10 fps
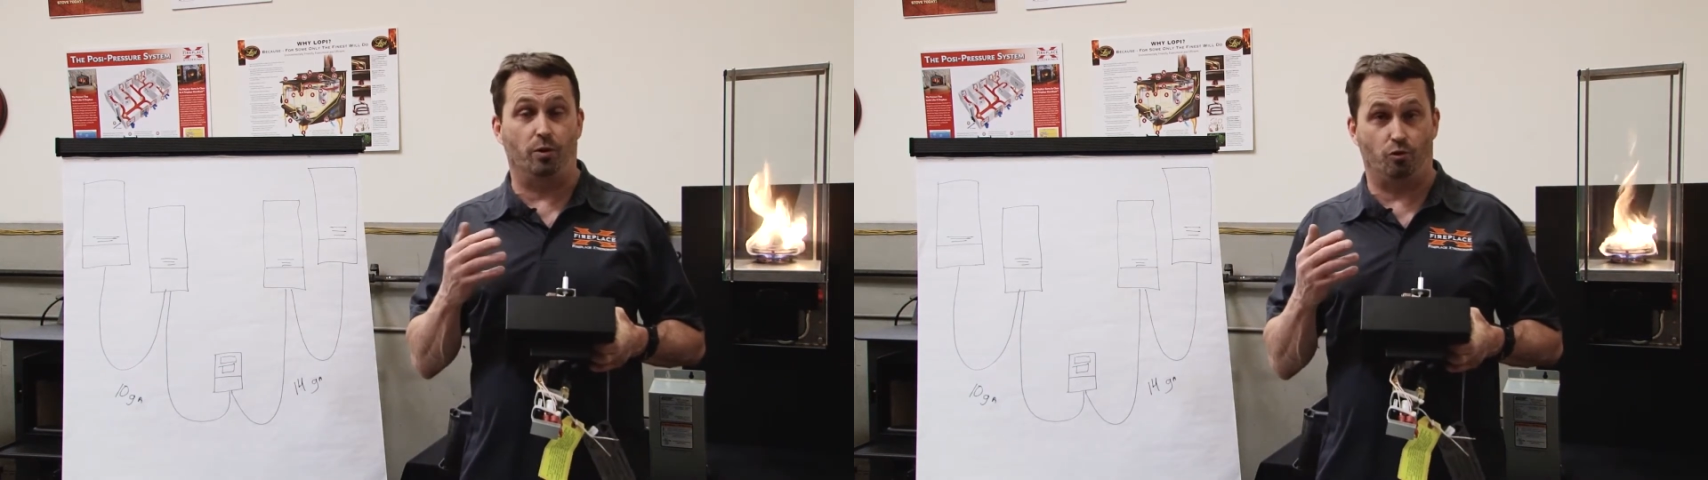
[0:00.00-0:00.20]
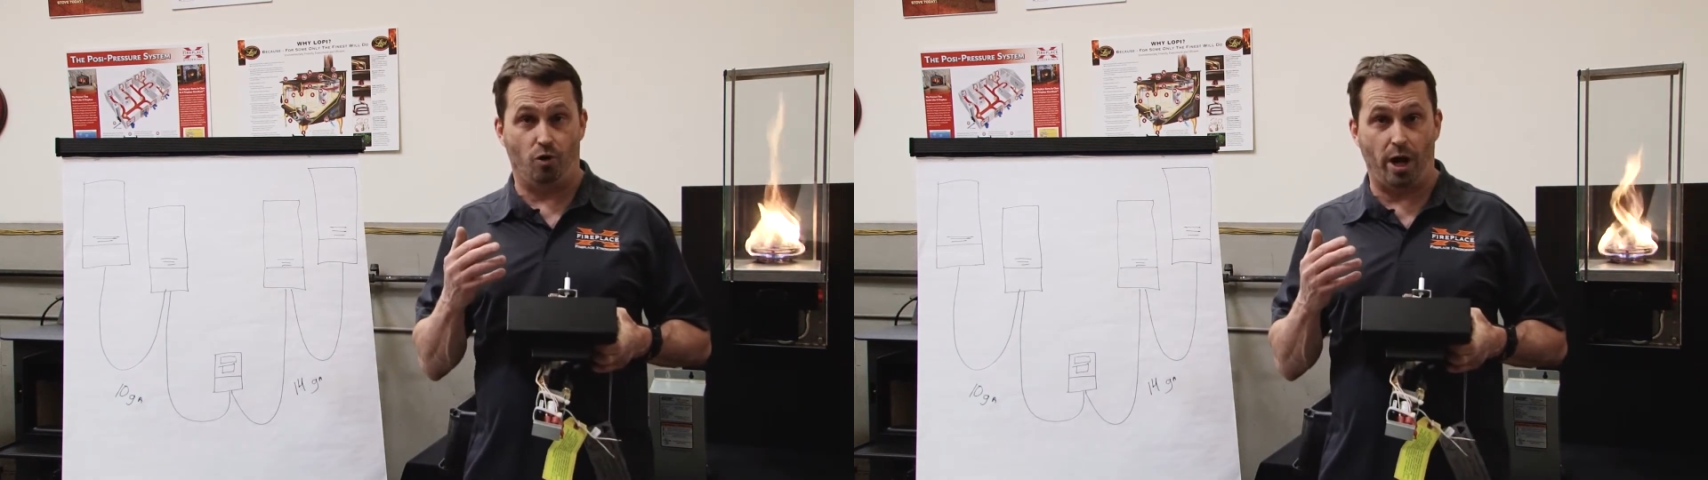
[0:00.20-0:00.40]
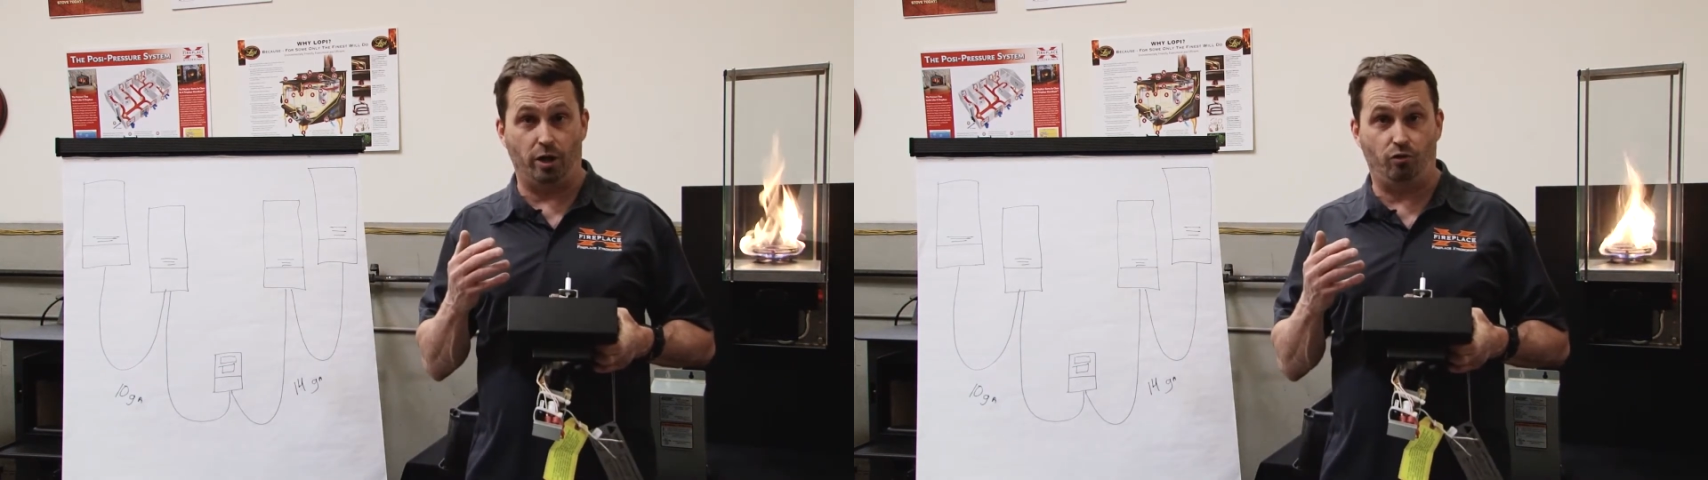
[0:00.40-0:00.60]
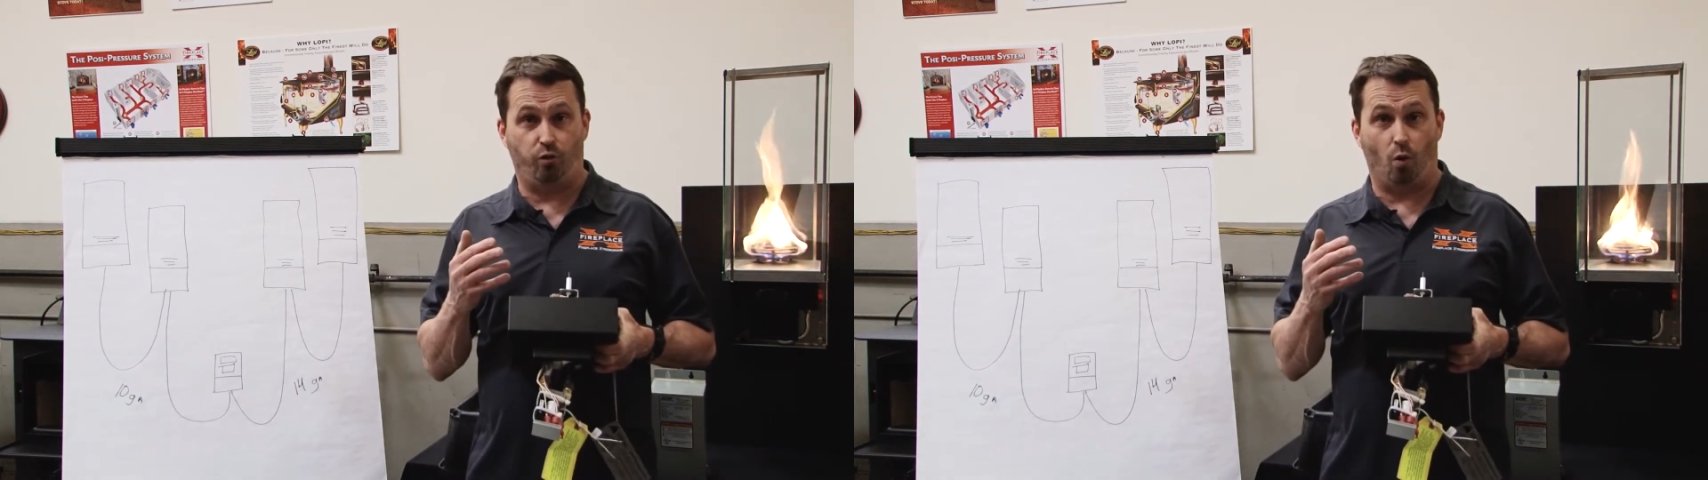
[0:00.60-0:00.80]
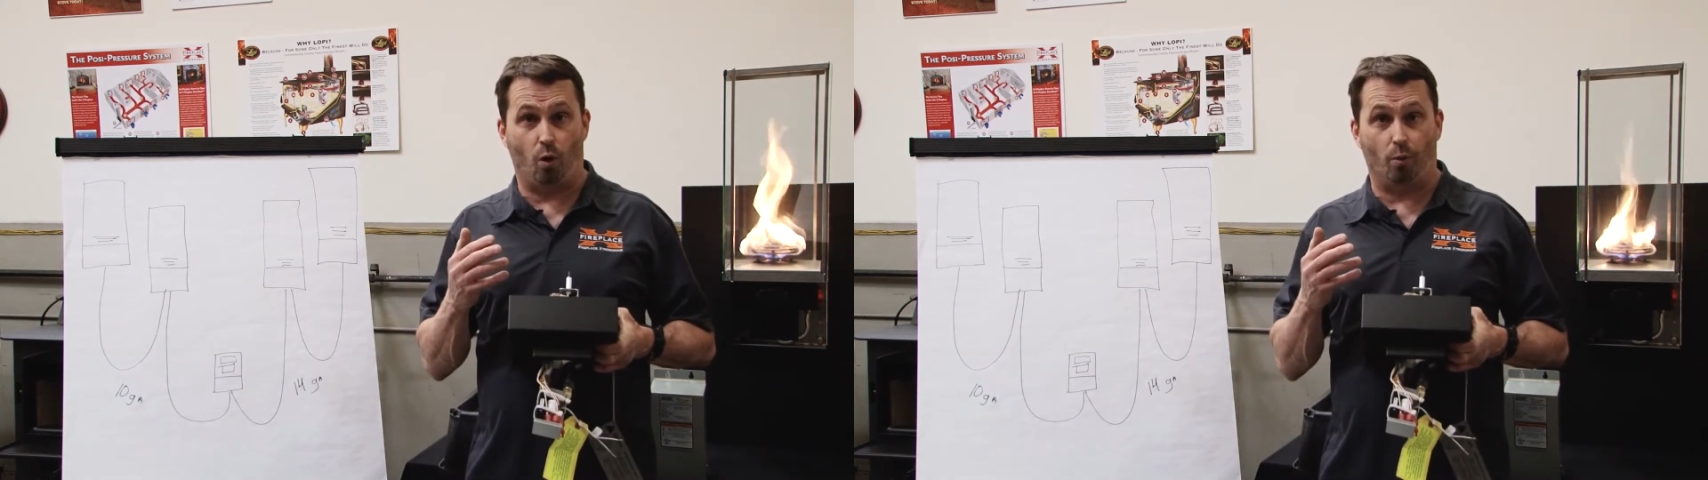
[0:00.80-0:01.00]
your
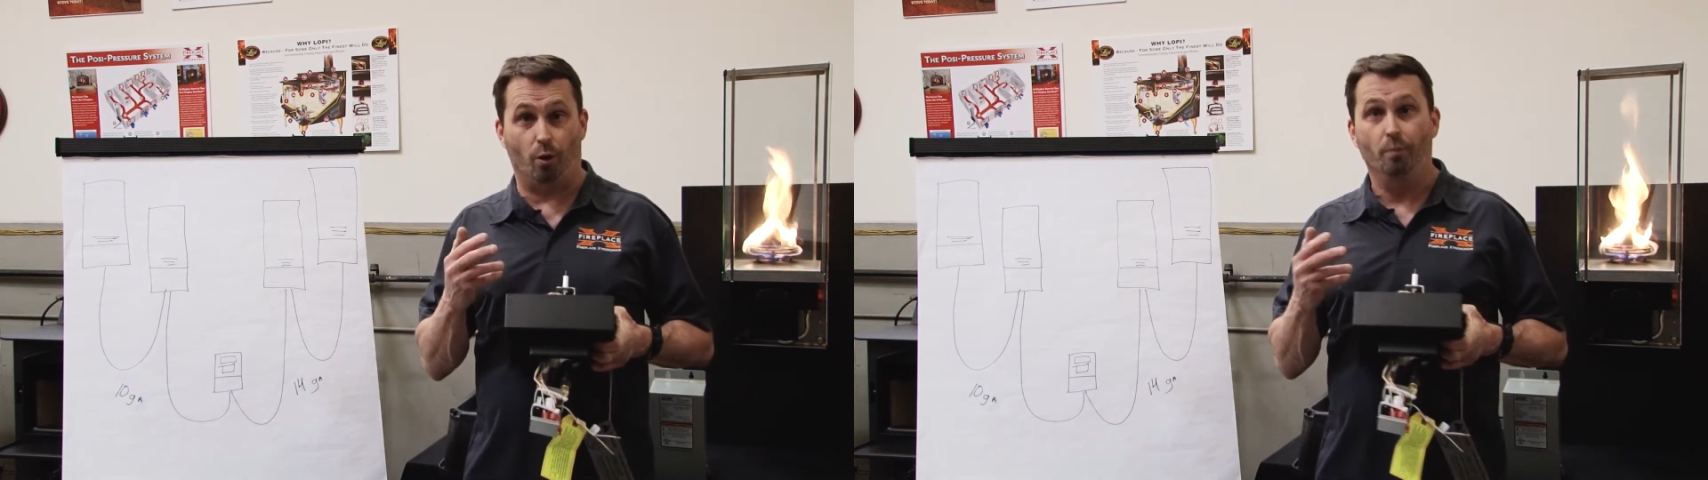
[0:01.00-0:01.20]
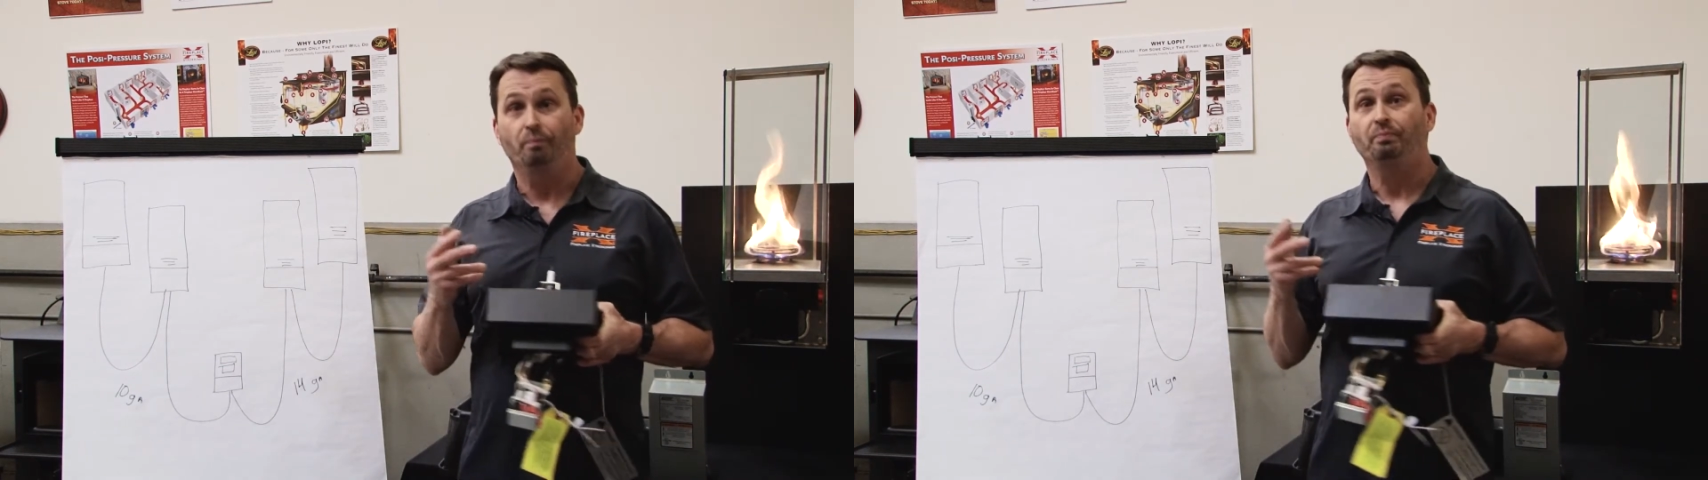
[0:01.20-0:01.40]
transformer,